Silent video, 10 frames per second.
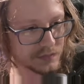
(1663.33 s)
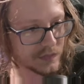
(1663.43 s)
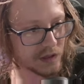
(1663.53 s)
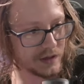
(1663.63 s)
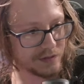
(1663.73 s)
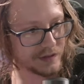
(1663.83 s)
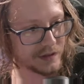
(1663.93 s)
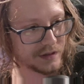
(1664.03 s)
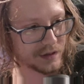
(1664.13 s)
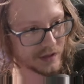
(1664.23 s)
And
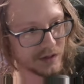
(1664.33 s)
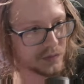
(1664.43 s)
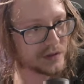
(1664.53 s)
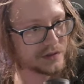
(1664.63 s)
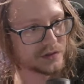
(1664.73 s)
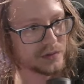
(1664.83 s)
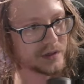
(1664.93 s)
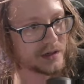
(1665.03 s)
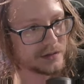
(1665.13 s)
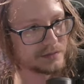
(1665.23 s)
then that one
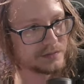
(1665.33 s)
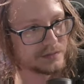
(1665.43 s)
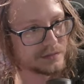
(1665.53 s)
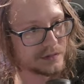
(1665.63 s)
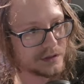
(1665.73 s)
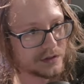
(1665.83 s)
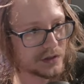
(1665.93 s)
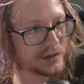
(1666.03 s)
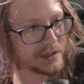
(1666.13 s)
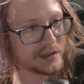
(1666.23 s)
square is
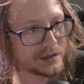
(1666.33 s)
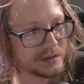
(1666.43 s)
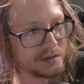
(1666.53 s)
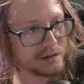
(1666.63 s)
creating